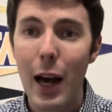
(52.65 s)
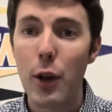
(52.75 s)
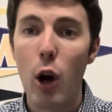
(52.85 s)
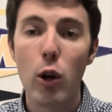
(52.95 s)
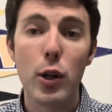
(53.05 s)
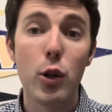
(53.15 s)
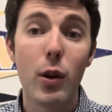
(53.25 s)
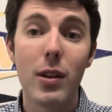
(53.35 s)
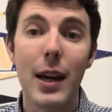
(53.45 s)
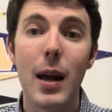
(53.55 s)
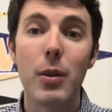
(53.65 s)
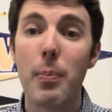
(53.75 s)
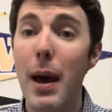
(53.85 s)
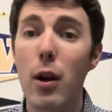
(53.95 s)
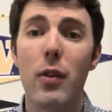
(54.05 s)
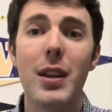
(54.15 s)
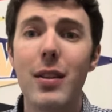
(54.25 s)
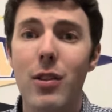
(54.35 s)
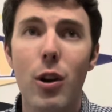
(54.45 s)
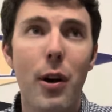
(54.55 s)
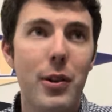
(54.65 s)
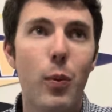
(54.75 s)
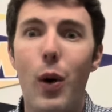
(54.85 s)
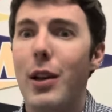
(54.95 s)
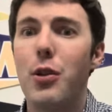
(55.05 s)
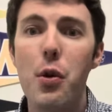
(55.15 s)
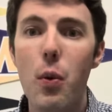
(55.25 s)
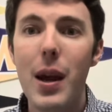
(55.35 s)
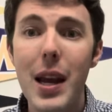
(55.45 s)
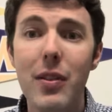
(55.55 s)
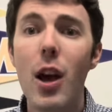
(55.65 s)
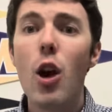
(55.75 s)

The earlier you can sign up, the better. The season starts in, what, two weeks?